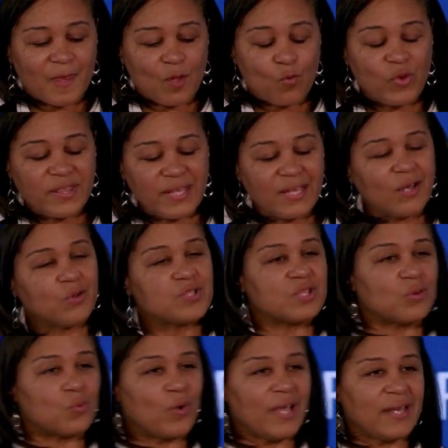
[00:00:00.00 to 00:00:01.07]
when they go to
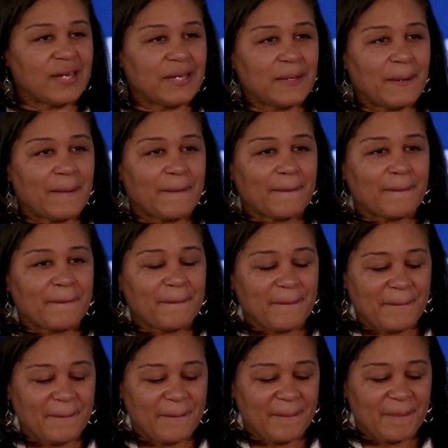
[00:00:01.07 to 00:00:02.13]
the wedding
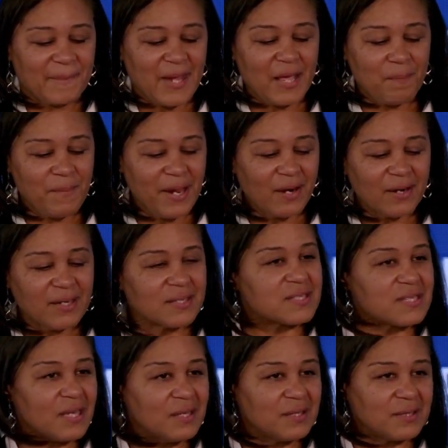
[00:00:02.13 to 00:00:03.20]
and Mary is
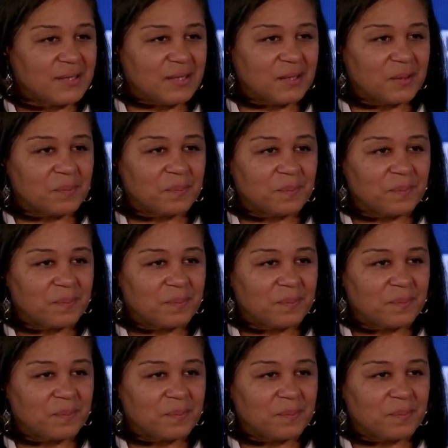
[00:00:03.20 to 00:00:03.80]
telling them,